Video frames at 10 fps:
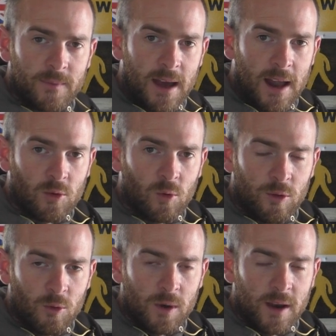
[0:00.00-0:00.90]
I'll go
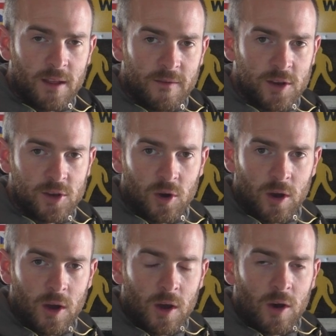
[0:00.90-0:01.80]
through in another
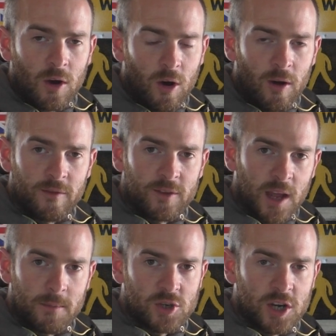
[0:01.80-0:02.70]
video of the
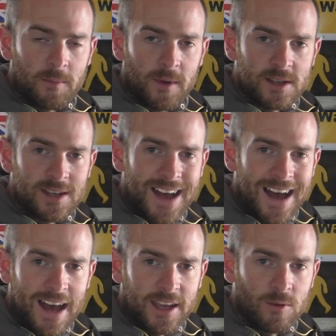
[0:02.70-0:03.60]
type of treatments
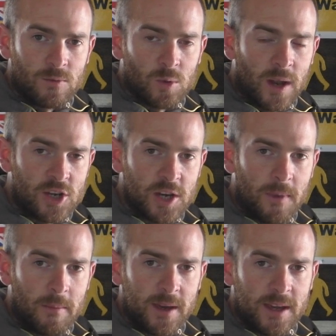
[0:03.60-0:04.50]
I use when I
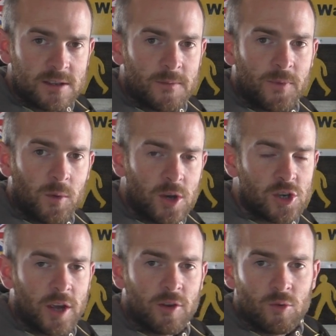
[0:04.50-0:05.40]
treat my bees. You want to try and